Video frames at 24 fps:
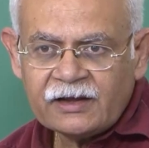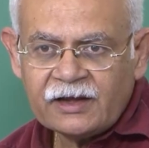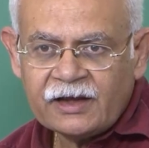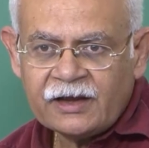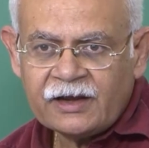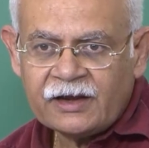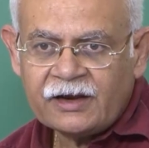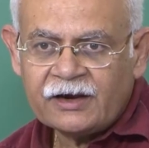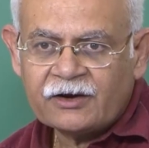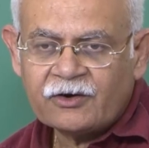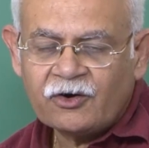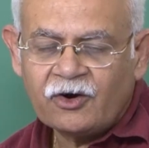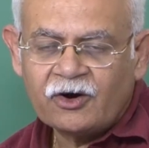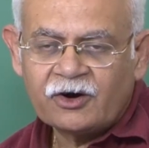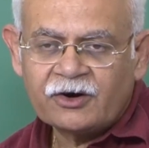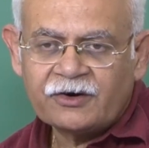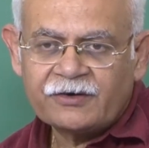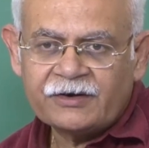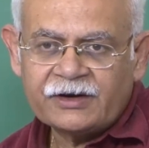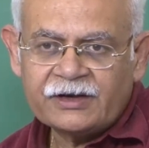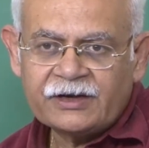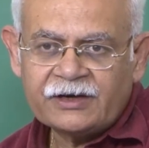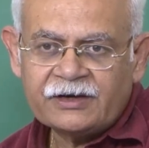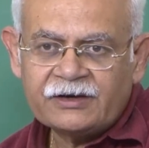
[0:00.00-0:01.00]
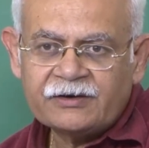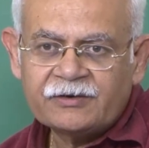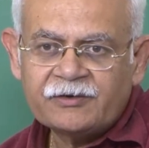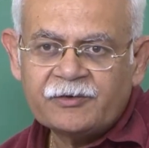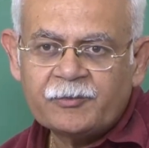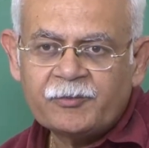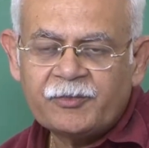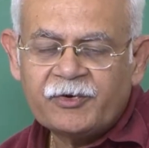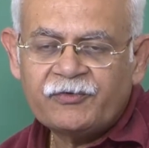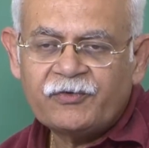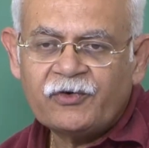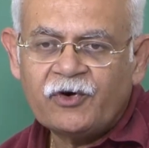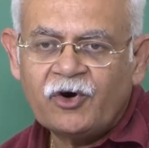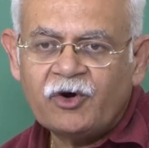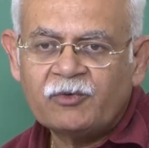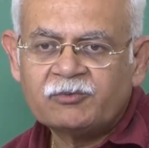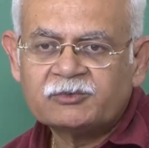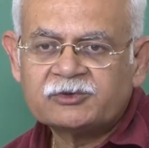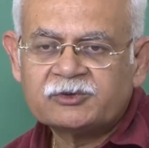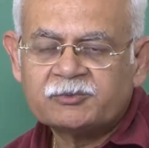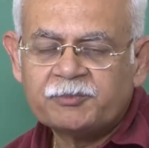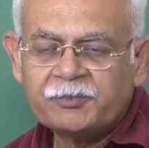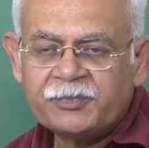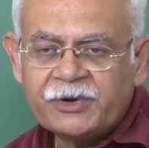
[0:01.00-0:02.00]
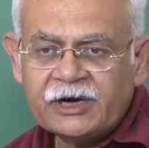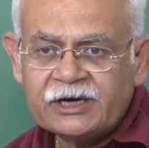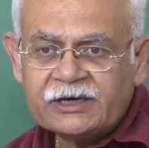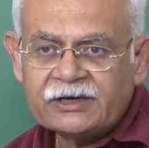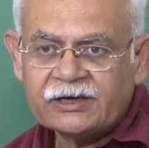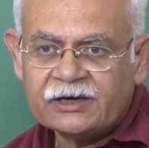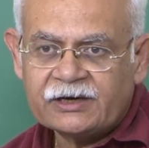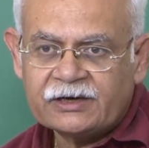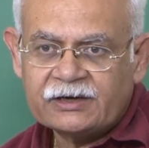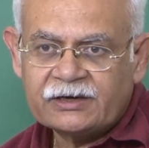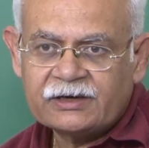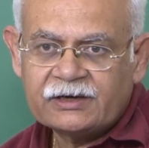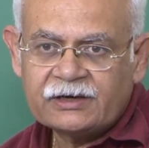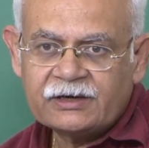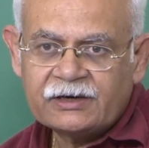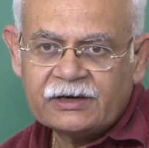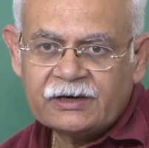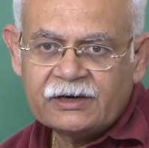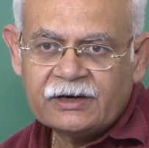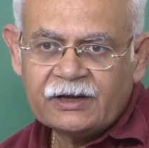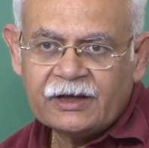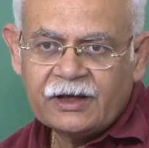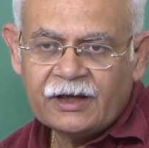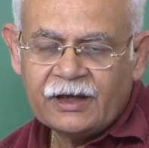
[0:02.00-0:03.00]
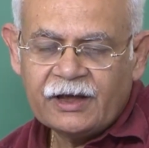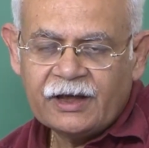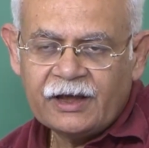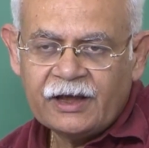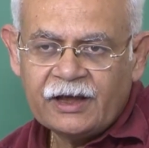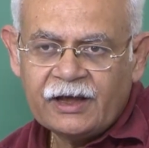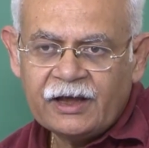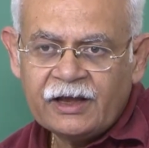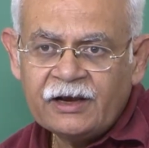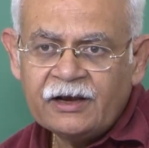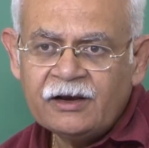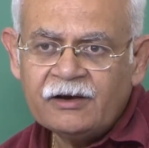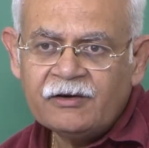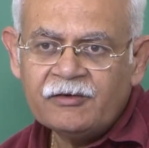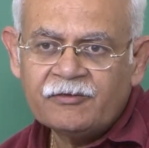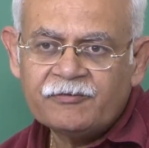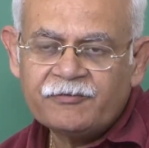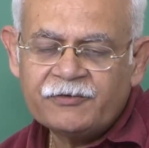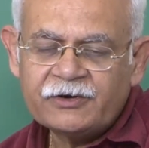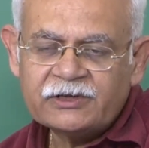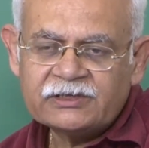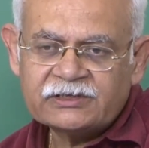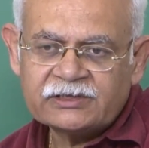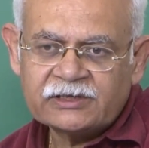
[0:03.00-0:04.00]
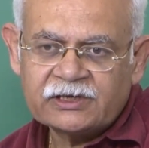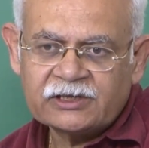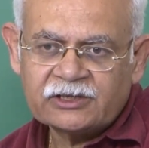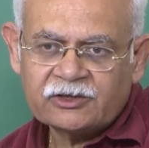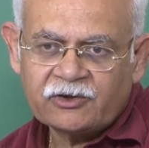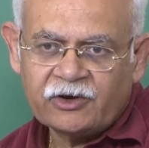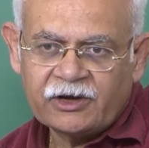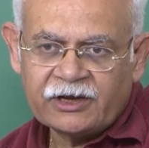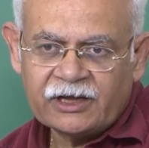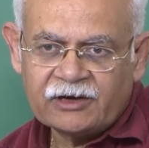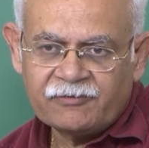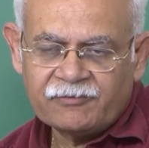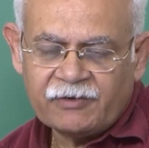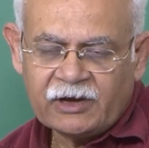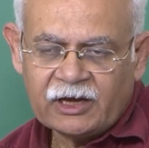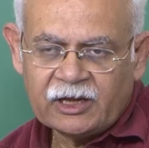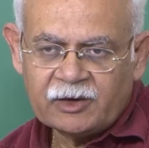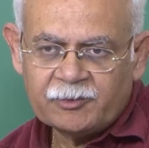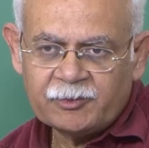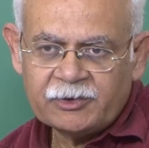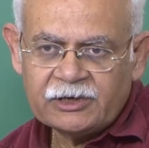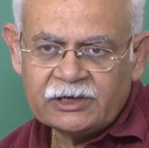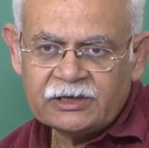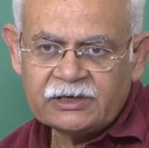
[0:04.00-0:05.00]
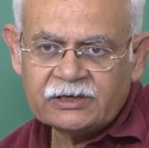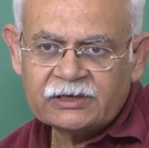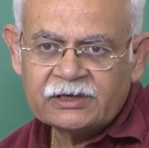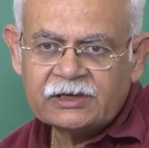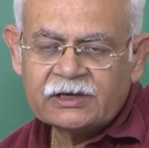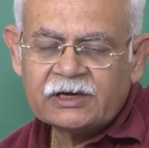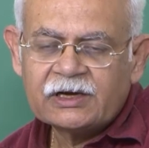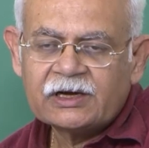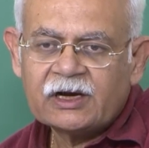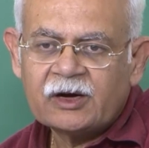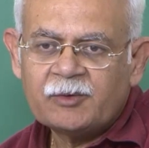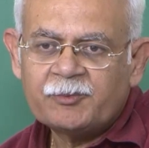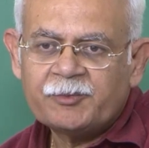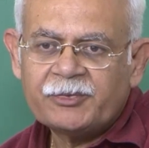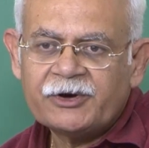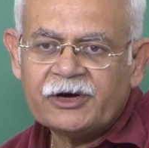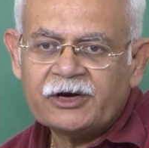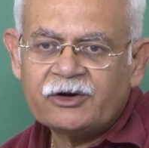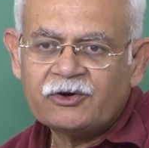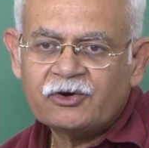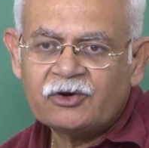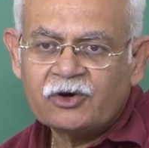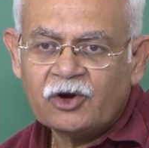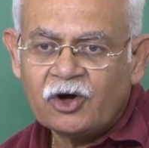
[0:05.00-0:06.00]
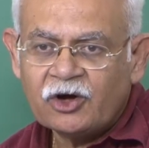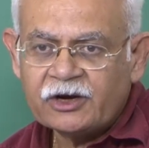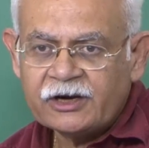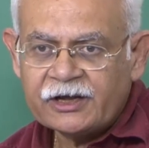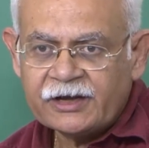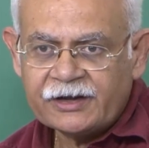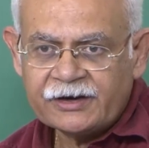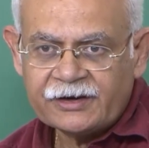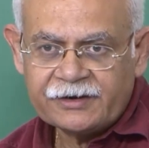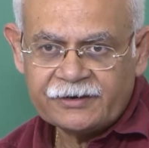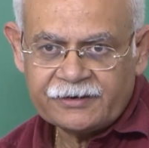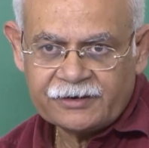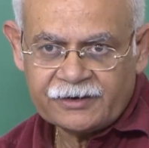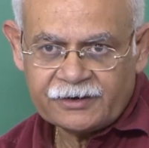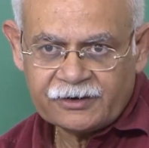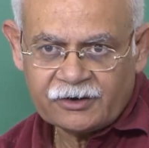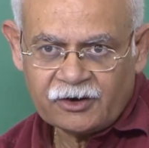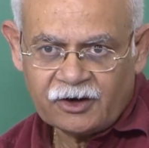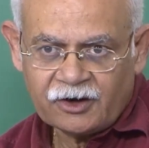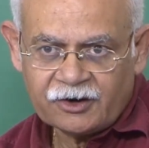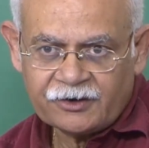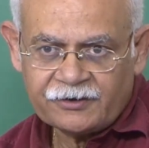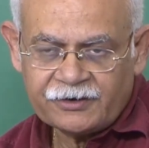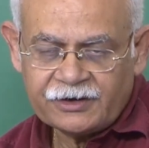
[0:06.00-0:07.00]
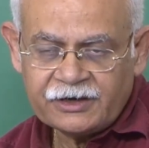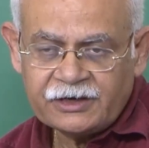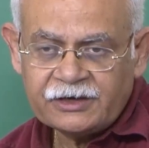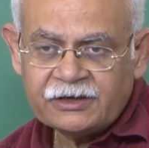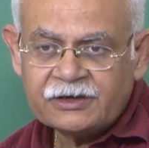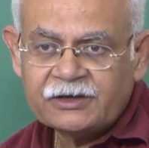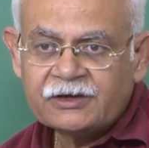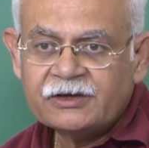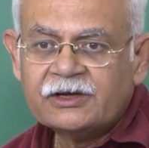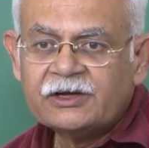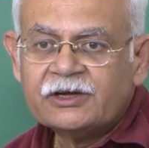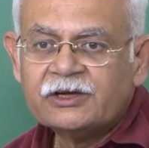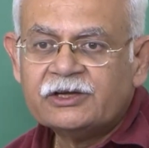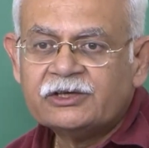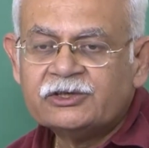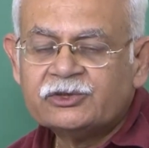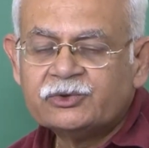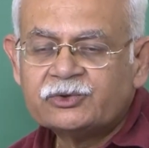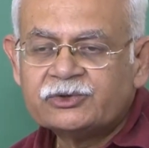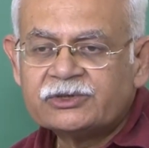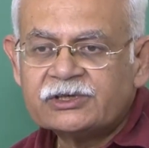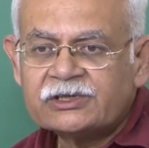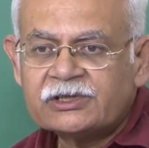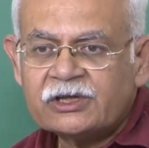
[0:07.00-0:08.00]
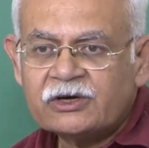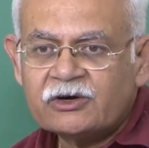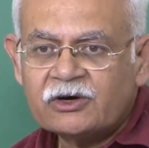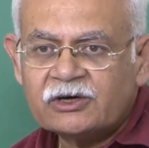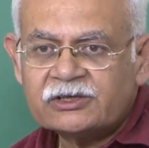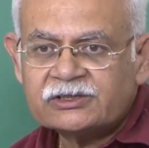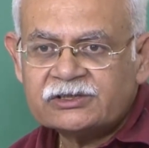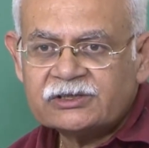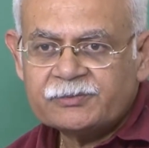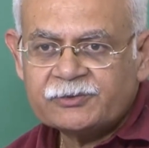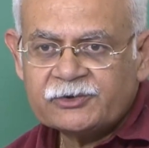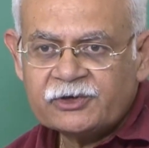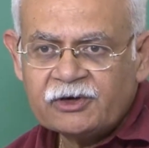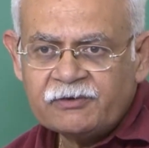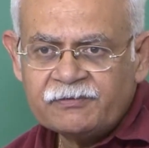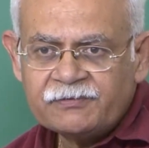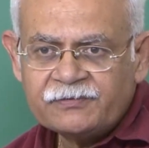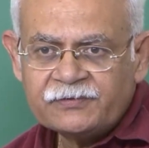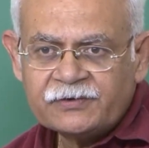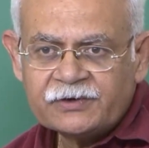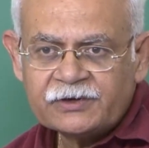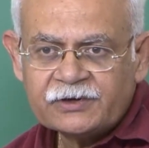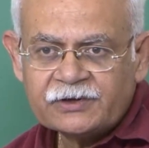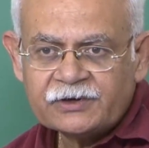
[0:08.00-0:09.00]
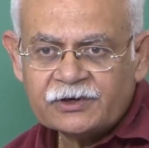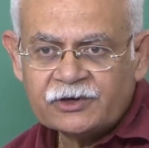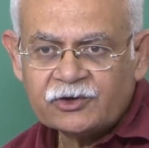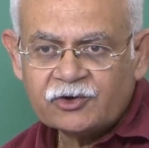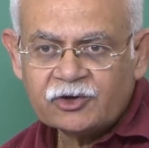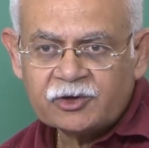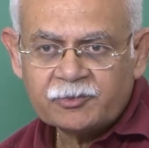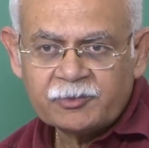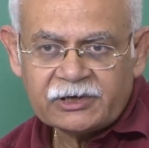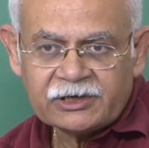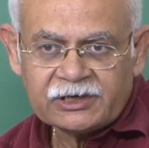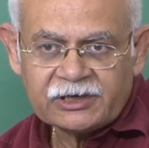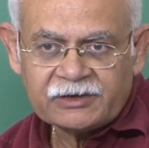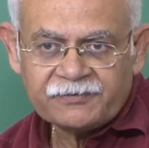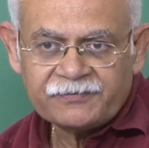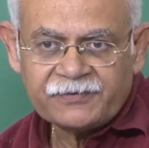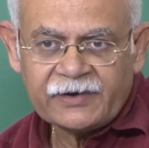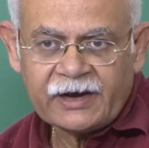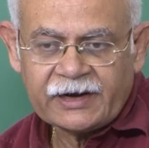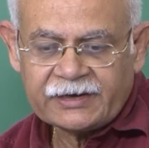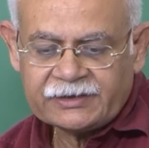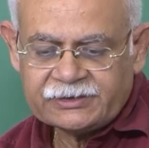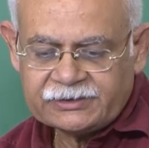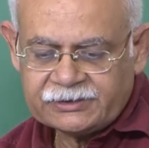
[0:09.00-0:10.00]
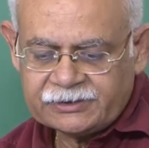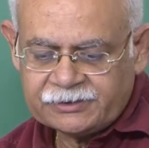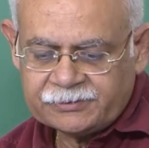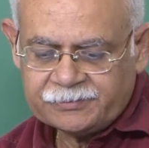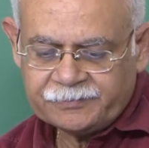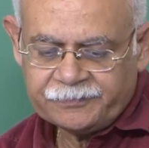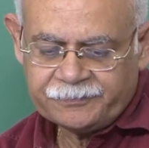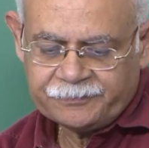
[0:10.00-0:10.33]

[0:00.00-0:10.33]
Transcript: air concrete performs better in freezing and thawing environment compared to non-air entrained concrete using the concept of durability factor.